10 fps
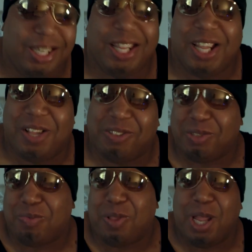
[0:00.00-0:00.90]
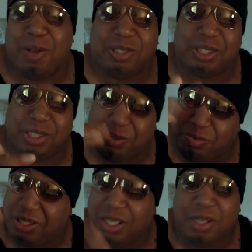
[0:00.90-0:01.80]
i was just playing with you.
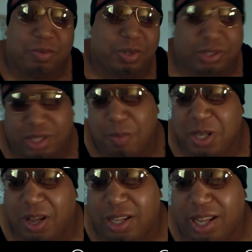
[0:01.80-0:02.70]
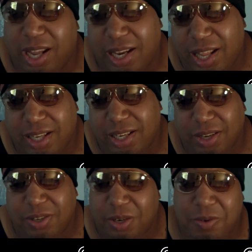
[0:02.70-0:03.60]
well, some of y'all can.
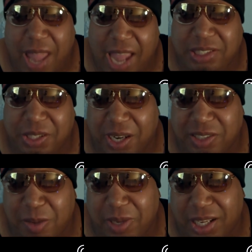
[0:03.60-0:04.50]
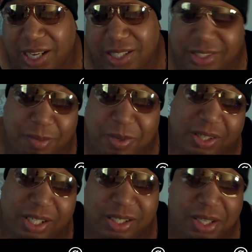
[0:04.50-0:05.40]
A little Nasty Grams over can. Some of y'all
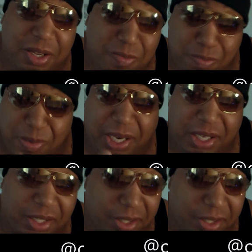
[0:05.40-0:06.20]
can beat it.